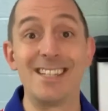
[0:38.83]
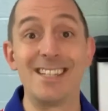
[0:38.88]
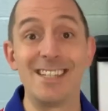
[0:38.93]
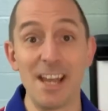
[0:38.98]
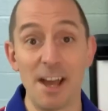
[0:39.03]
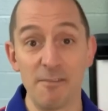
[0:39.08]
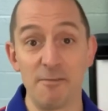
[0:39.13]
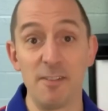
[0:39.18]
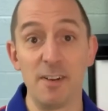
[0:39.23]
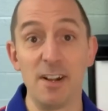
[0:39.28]

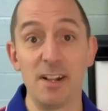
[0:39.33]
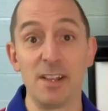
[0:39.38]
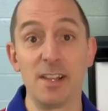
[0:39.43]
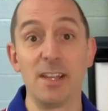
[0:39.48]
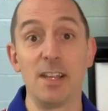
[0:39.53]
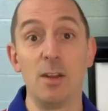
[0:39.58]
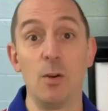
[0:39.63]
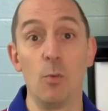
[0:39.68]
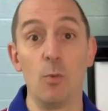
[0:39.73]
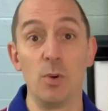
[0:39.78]

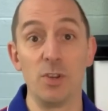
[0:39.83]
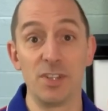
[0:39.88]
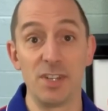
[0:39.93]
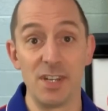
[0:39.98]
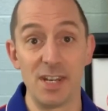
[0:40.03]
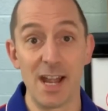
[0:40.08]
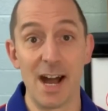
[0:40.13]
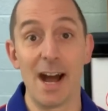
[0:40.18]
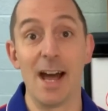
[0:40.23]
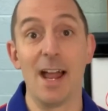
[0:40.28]
Definitely was
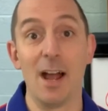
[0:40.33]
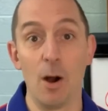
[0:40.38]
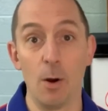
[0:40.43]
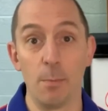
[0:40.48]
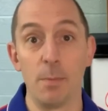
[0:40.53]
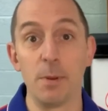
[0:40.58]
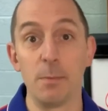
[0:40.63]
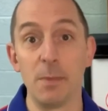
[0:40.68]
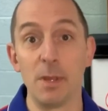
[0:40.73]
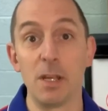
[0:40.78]
not
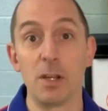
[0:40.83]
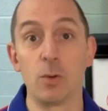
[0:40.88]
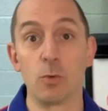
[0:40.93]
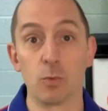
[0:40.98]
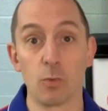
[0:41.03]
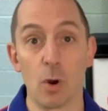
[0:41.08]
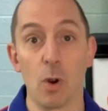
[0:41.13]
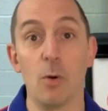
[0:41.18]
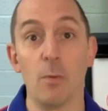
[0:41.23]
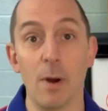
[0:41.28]
helping me
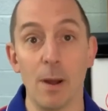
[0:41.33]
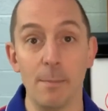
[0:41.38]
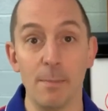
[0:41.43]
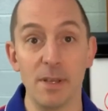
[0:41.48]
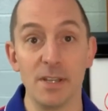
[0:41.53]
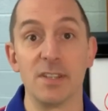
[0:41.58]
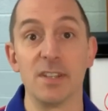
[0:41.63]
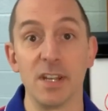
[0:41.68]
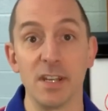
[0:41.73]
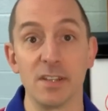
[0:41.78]
grow my
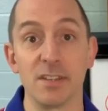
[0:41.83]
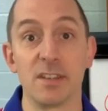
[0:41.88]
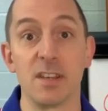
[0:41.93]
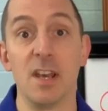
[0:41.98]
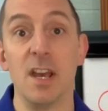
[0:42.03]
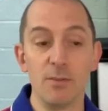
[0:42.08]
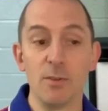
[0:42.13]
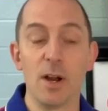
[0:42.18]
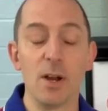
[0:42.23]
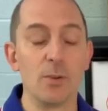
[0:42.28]
business.
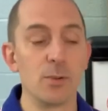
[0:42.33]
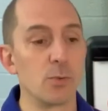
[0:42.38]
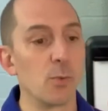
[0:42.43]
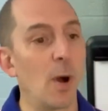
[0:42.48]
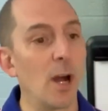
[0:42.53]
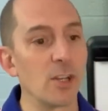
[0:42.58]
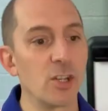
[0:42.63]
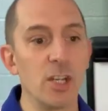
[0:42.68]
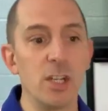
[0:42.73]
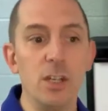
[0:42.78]
I was
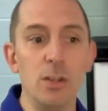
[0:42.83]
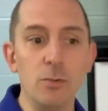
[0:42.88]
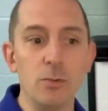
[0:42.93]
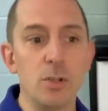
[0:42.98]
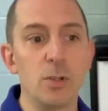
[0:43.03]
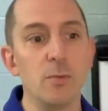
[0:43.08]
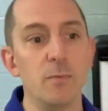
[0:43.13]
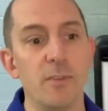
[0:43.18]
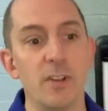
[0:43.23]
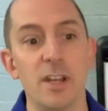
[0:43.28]
watching
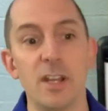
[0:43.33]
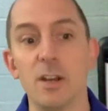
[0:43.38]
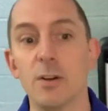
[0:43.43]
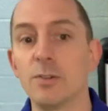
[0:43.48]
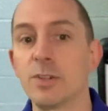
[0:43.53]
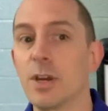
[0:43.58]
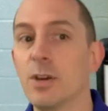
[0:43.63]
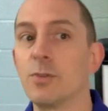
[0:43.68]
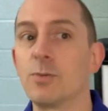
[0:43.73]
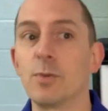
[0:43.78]
YouTube
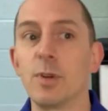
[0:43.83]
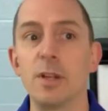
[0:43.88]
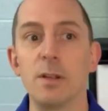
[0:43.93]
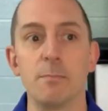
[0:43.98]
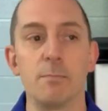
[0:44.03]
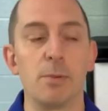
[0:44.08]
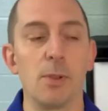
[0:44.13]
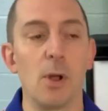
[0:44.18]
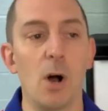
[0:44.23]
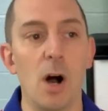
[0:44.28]
videos, I was
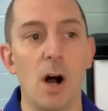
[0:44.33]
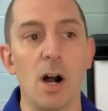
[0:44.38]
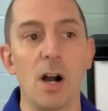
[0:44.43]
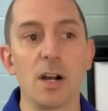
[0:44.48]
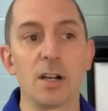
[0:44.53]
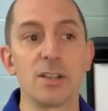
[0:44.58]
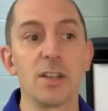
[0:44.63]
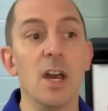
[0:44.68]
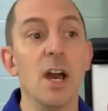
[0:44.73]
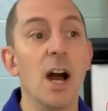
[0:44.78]
reading
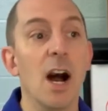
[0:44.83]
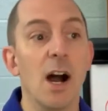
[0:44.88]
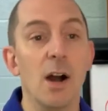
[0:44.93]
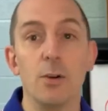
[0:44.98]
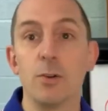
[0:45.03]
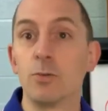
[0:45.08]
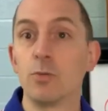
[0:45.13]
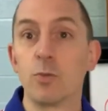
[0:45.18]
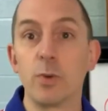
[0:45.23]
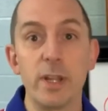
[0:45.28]
blogs, I
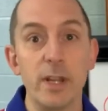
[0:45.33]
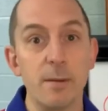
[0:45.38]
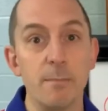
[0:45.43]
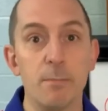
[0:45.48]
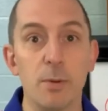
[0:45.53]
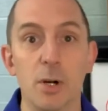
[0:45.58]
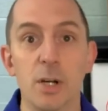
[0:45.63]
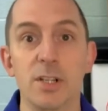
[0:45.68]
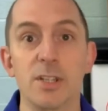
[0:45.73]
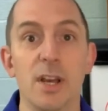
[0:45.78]
was reading
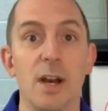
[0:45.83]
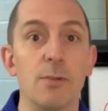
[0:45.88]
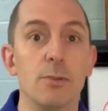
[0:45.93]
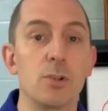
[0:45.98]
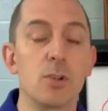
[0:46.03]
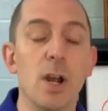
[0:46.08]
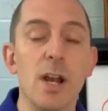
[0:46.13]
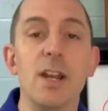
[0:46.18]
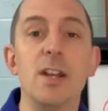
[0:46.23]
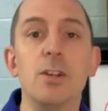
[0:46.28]
books, I was
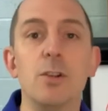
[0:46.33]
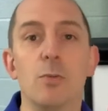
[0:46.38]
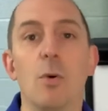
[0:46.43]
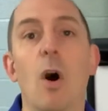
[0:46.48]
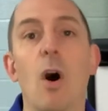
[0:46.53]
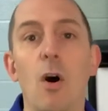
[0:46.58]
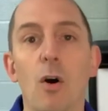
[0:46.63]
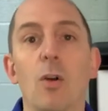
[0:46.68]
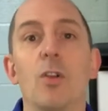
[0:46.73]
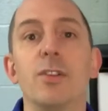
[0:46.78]
trying to do
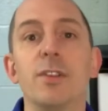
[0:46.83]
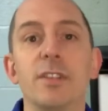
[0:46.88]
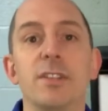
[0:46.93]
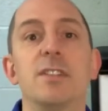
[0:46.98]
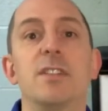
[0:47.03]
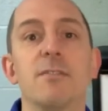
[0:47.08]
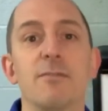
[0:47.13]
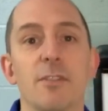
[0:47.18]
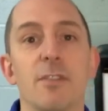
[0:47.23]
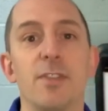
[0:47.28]
all these
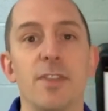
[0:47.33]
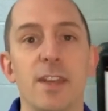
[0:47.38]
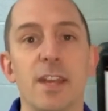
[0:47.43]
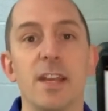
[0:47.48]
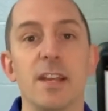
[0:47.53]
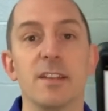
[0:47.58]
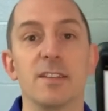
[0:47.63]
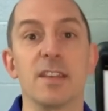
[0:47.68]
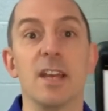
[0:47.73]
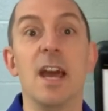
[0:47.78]
different
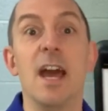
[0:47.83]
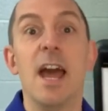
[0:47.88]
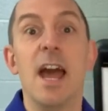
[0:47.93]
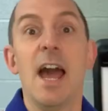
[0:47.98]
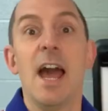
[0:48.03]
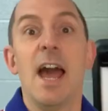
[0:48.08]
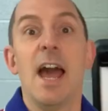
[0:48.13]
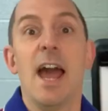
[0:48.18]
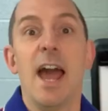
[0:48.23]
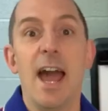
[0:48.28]
things
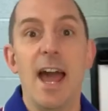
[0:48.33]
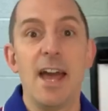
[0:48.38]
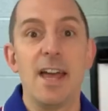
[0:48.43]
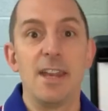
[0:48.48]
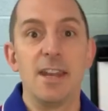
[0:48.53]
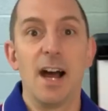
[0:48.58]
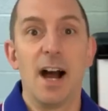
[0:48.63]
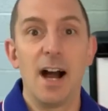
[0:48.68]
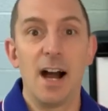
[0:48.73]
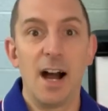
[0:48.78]

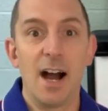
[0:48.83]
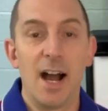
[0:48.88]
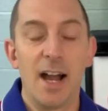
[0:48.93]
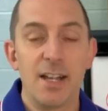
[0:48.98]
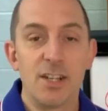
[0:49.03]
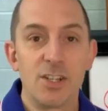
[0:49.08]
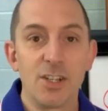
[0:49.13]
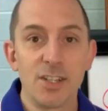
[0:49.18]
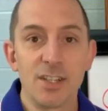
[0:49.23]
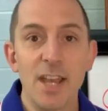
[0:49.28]
and I
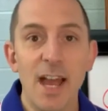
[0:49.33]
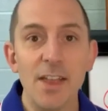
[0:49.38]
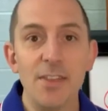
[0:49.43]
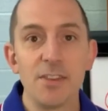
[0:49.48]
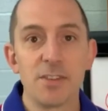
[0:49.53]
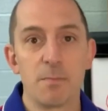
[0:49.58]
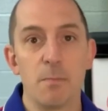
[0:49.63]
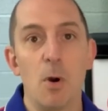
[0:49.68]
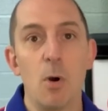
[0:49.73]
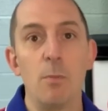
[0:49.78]
just had
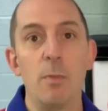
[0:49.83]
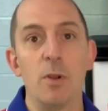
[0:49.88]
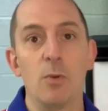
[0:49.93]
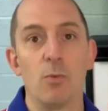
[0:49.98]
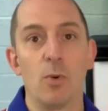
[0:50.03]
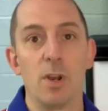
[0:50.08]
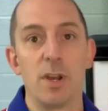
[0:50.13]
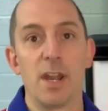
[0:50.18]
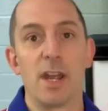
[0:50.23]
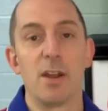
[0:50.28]
this moment
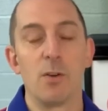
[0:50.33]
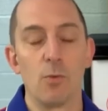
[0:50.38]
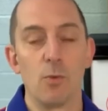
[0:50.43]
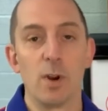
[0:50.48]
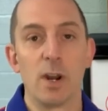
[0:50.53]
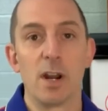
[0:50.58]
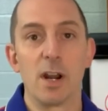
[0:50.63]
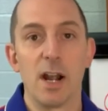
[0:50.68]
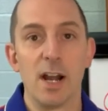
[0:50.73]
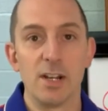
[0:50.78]
one night
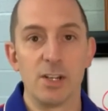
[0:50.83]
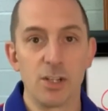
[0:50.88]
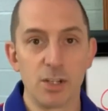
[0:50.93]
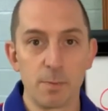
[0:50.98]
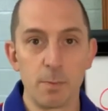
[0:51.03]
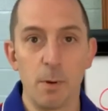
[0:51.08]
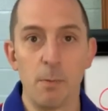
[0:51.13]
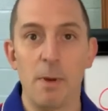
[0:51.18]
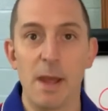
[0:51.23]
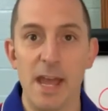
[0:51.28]
where I
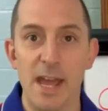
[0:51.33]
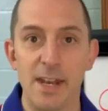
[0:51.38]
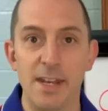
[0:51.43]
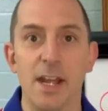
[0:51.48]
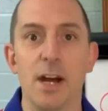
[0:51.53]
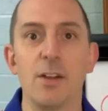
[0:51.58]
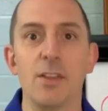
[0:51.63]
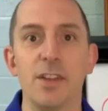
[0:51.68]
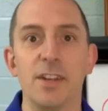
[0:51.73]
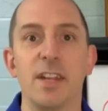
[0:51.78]
just put my head
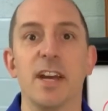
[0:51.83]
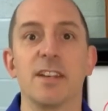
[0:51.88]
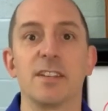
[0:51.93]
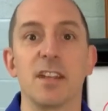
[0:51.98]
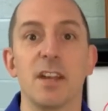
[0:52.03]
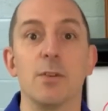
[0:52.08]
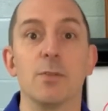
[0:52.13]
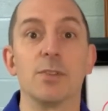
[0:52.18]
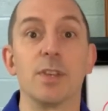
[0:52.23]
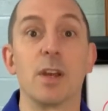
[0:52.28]
down the desk
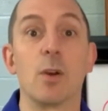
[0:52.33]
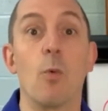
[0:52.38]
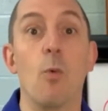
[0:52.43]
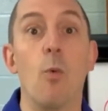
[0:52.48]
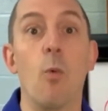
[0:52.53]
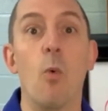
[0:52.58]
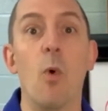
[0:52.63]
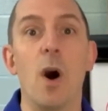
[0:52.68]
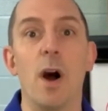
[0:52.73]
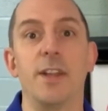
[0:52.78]
and I was like,
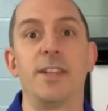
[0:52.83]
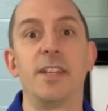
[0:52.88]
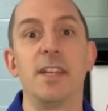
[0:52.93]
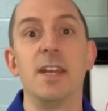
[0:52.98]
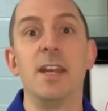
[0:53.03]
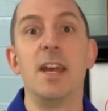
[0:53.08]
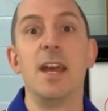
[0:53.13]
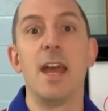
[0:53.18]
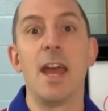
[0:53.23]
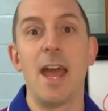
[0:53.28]
what
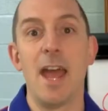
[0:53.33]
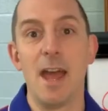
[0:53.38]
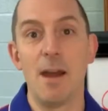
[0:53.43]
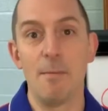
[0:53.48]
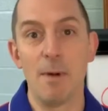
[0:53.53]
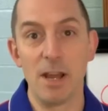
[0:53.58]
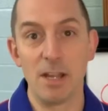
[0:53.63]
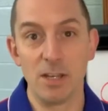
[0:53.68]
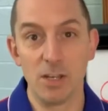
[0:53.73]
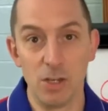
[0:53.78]

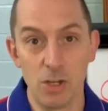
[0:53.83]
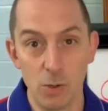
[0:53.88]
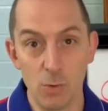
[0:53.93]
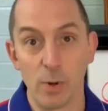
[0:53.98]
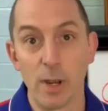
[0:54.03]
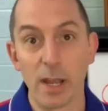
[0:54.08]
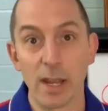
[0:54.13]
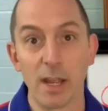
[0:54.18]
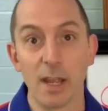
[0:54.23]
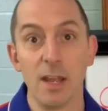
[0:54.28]
am I
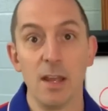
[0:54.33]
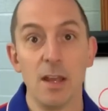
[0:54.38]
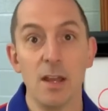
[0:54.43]
doing?